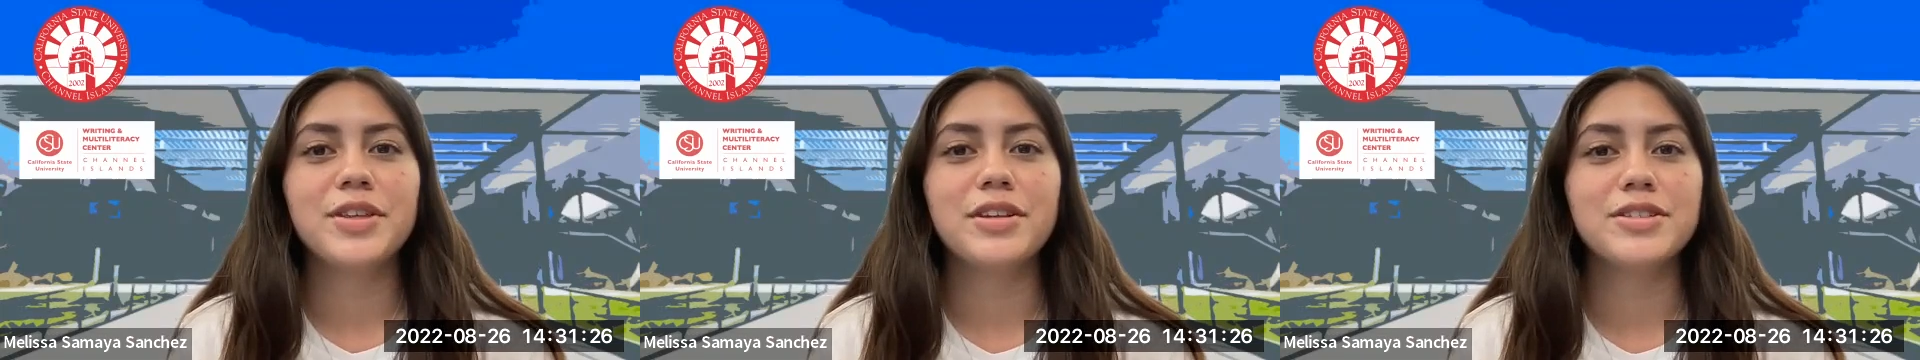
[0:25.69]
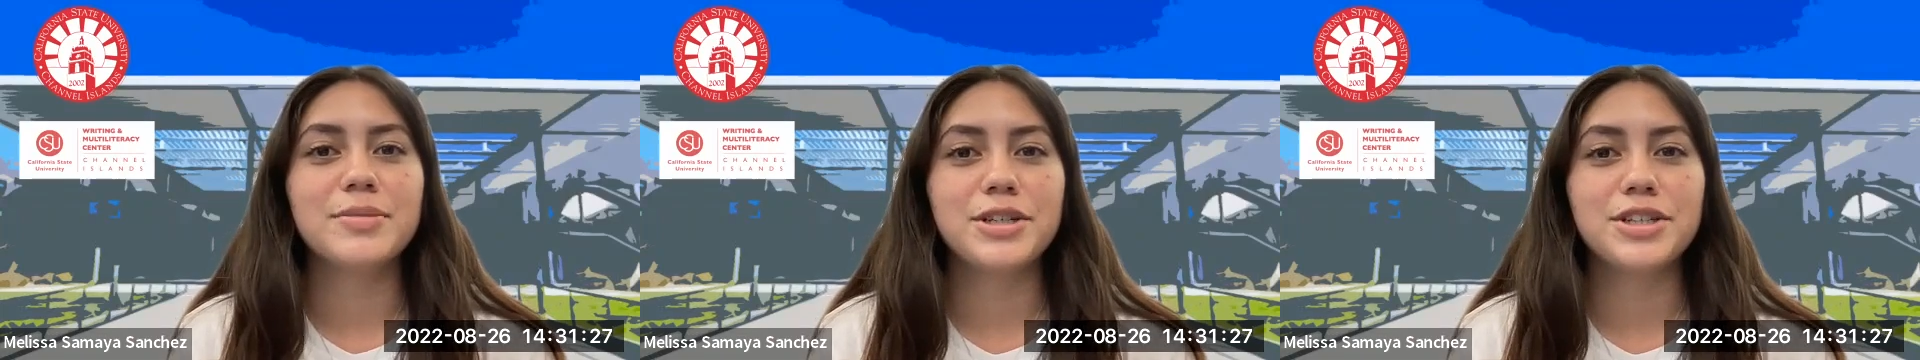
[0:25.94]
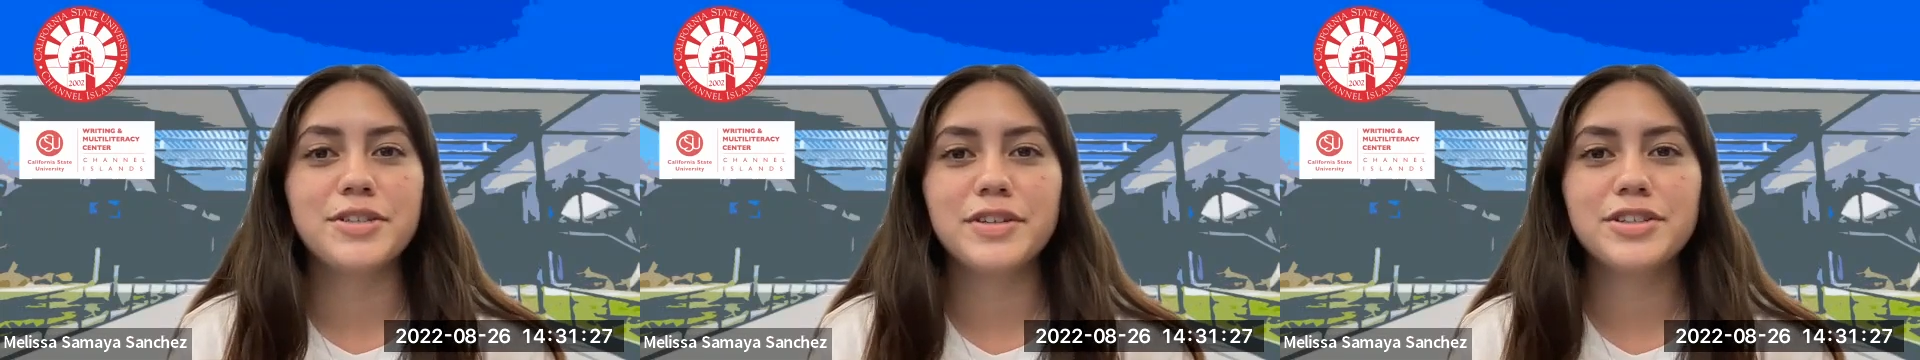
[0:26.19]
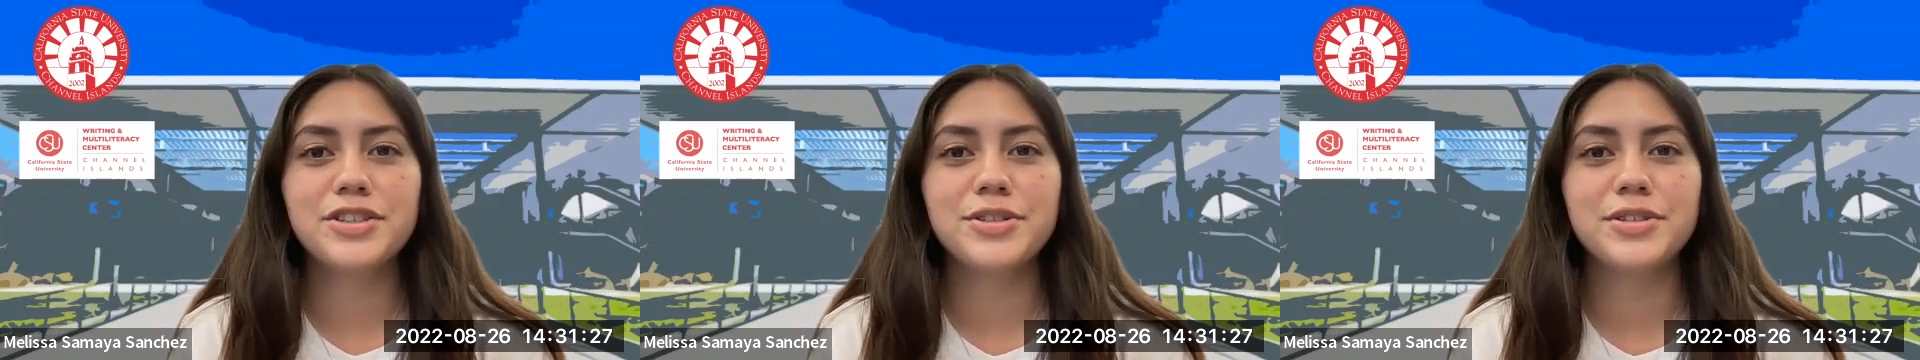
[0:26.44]
there's a bunch of
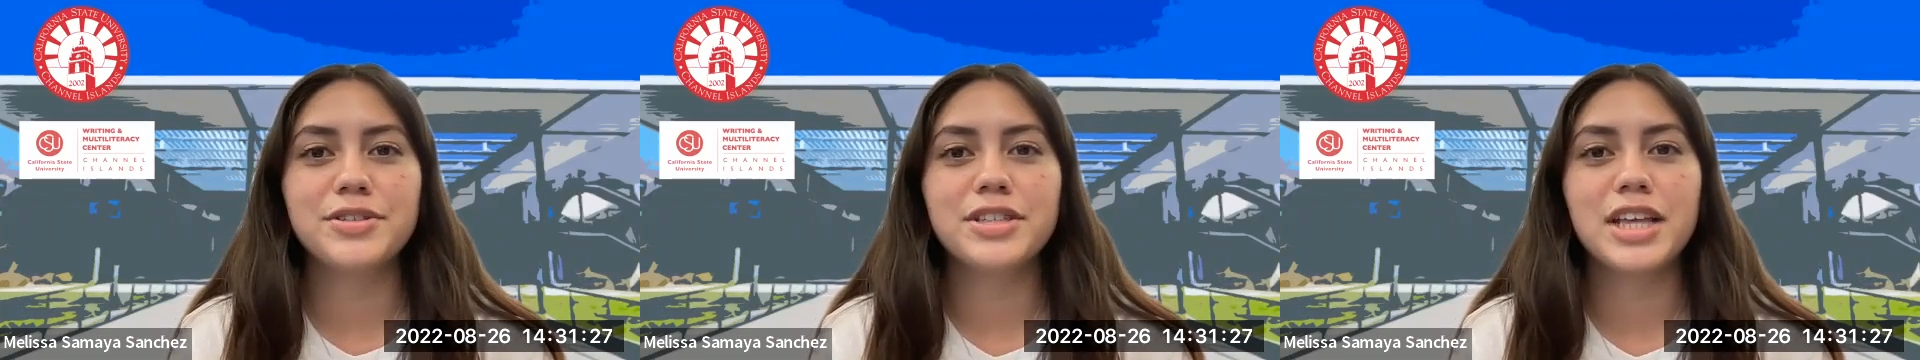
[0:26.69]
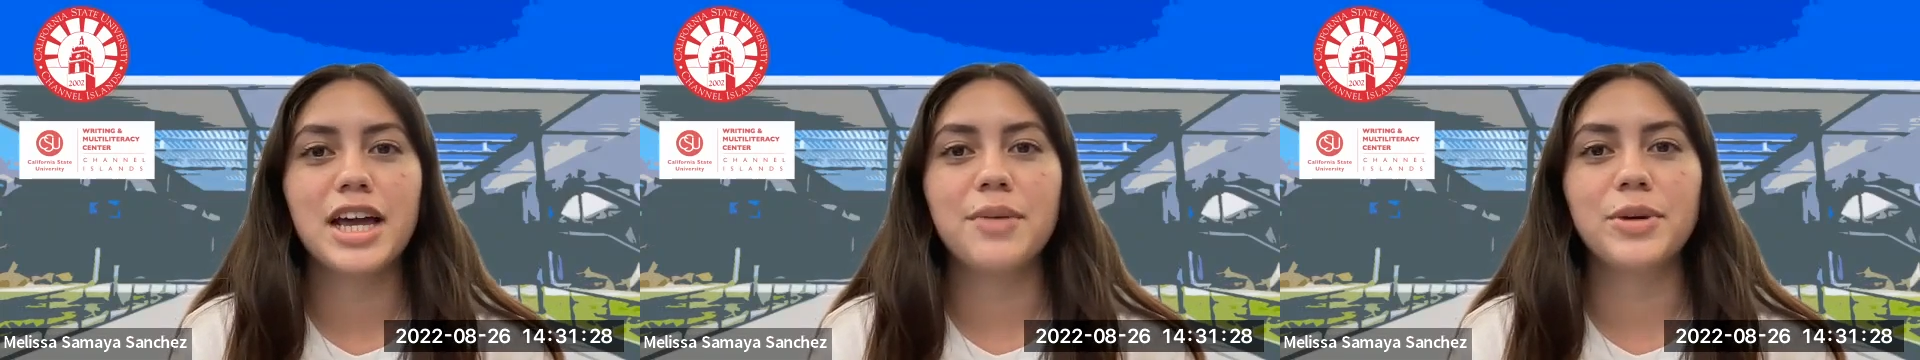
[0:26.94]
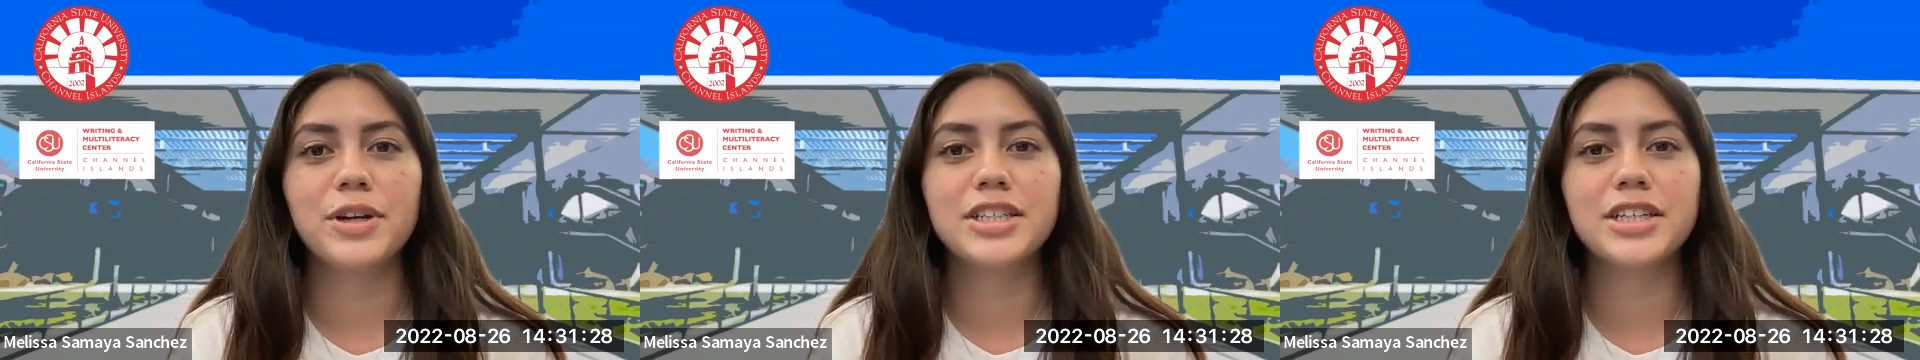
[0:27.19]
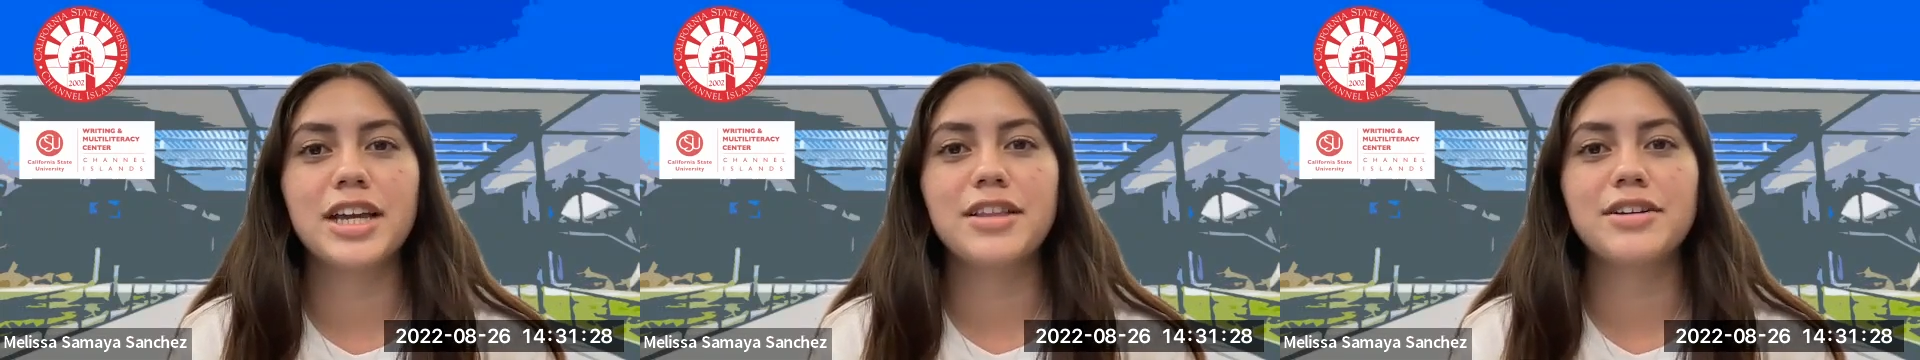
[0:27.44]
us tutors that work
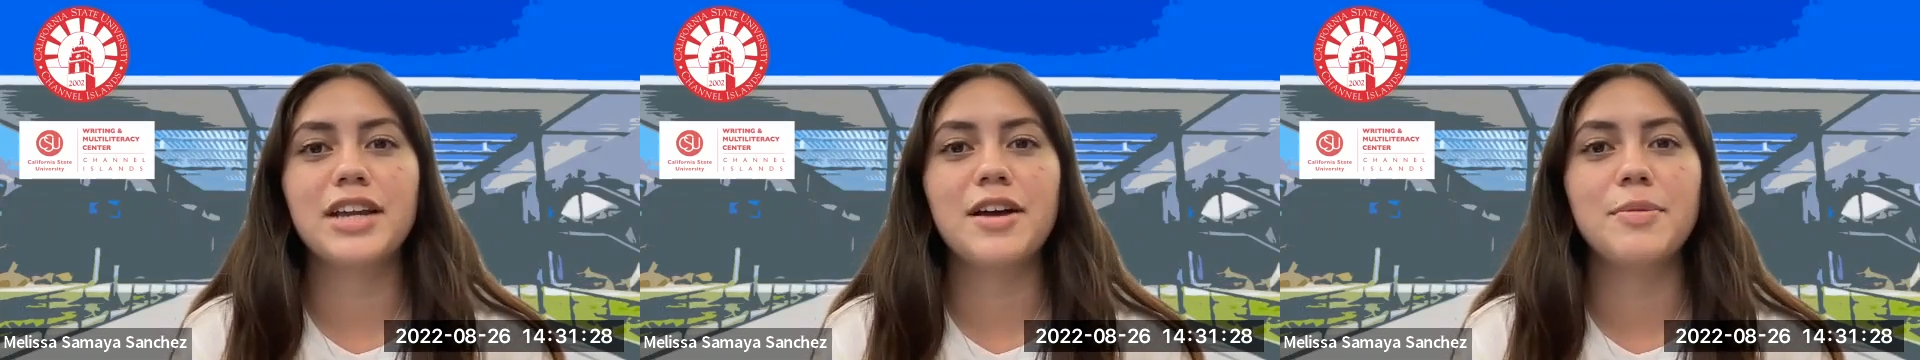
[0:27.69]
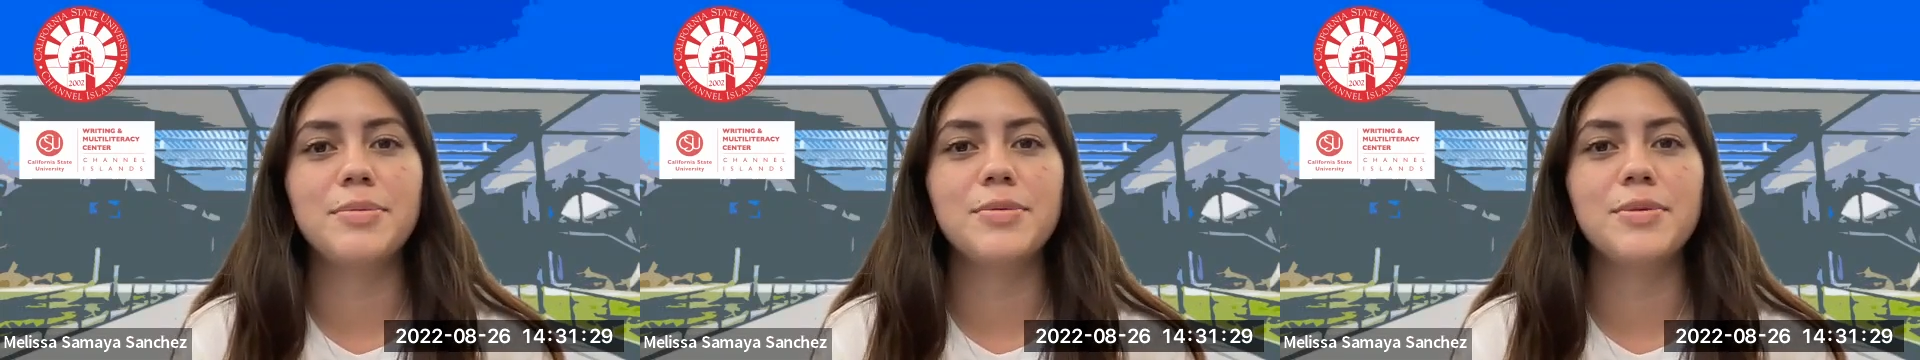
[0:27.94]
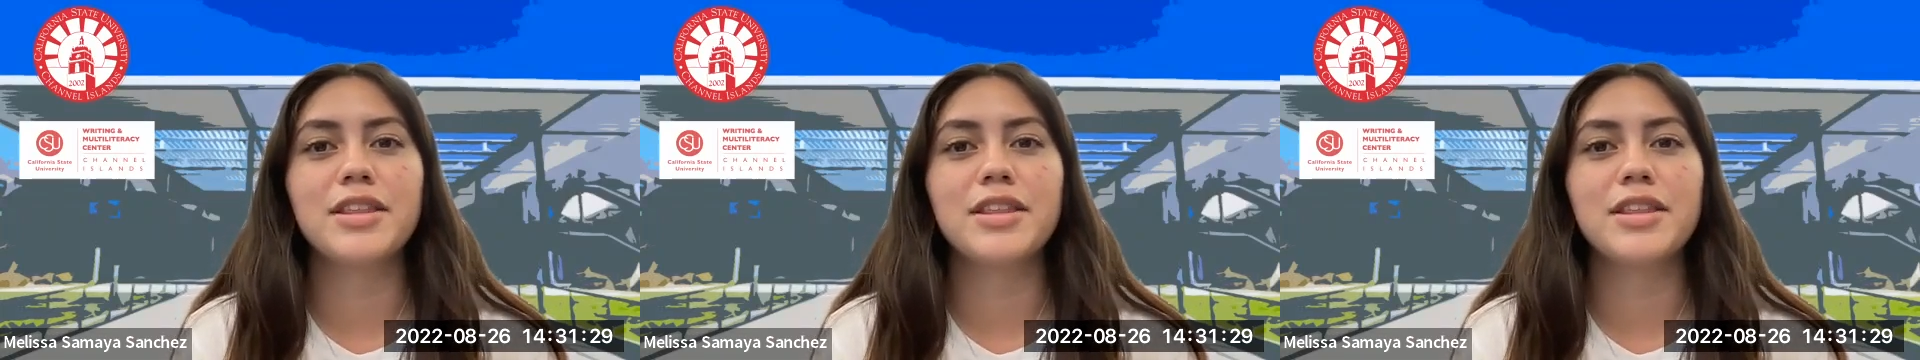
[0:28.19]
together to help you